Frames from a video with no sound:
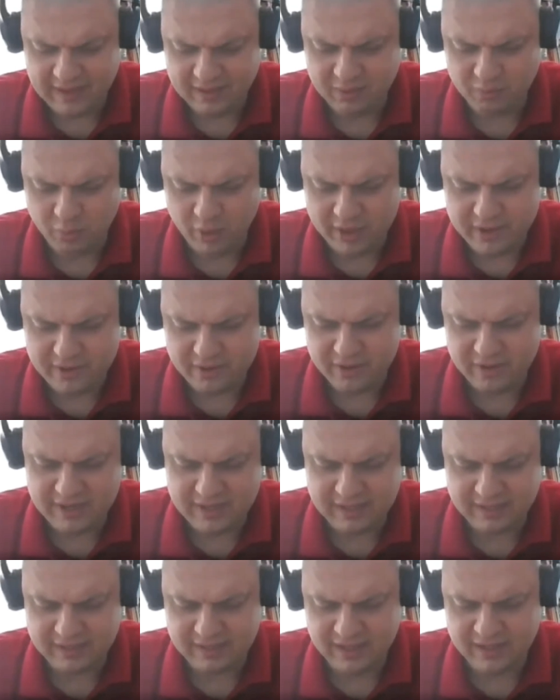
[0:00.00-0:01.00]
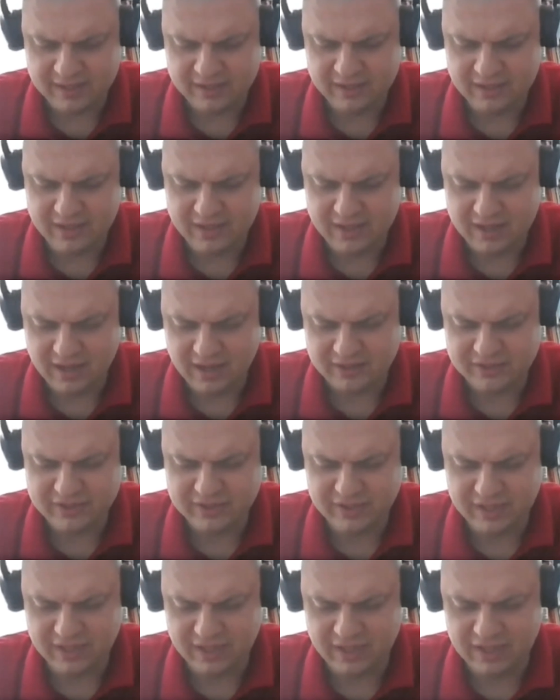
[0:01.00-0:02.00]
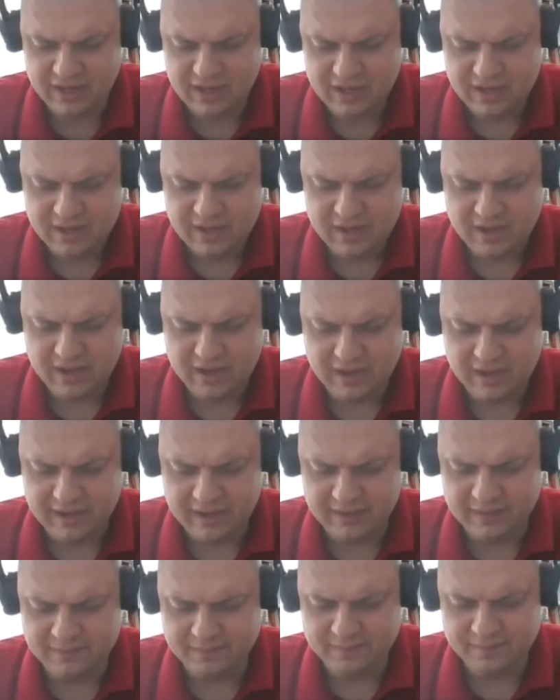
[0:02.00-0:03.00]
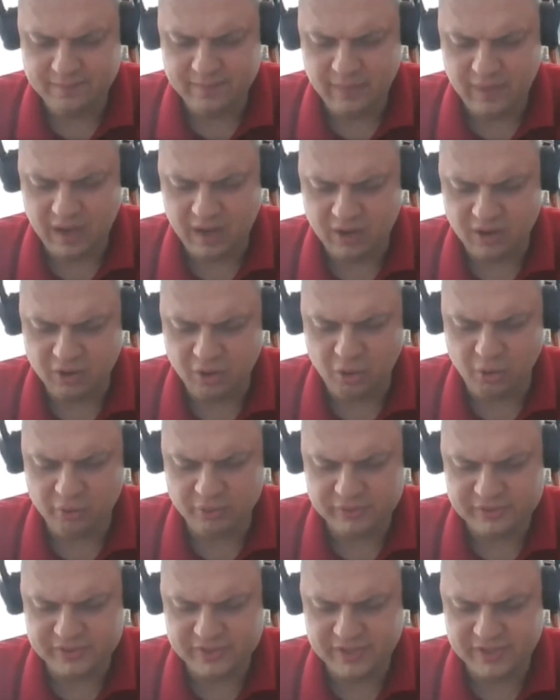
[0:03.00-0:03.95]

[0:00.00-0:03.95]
what you're getting done in our city, our goals